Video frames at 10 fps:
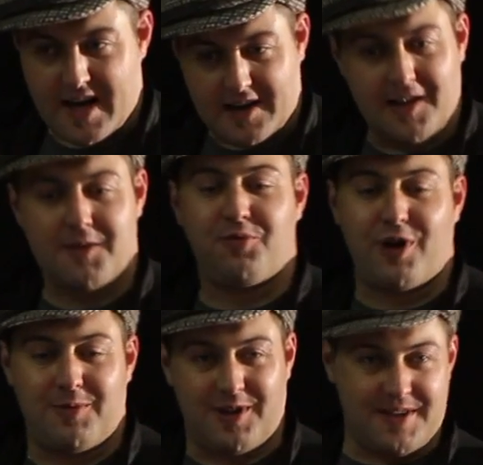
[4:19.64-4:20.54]
Now another
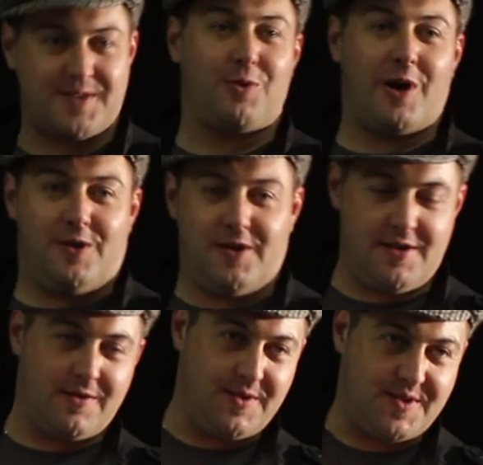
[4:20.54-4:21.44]
parameter that's quite
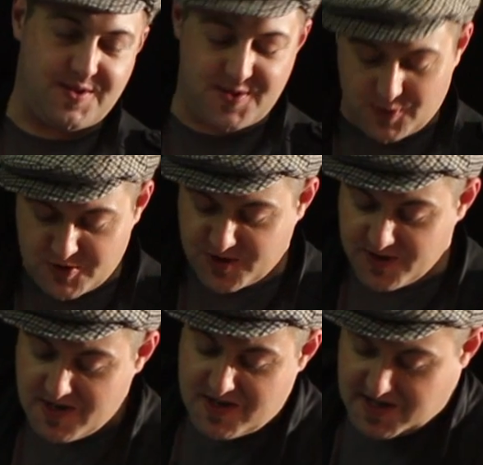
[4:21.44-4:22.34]
unique on this distortion
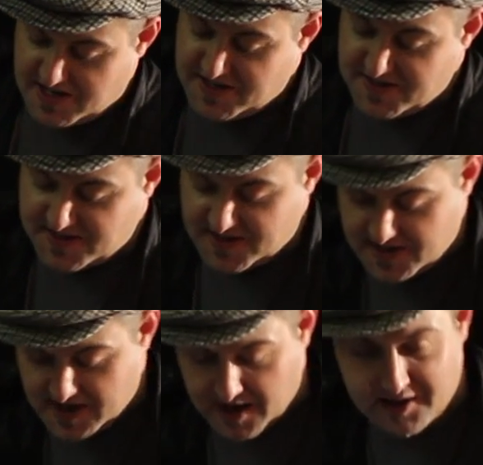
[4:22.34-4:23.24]
is
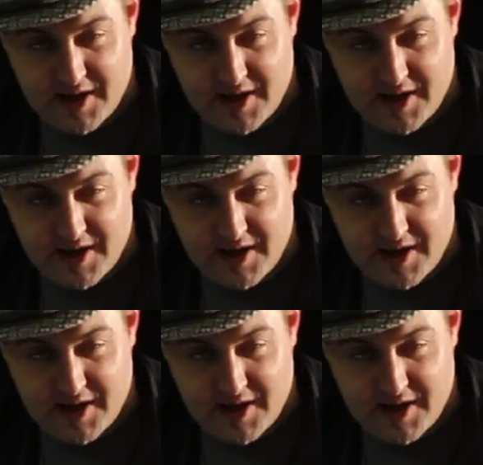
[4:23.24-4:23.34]
the uh,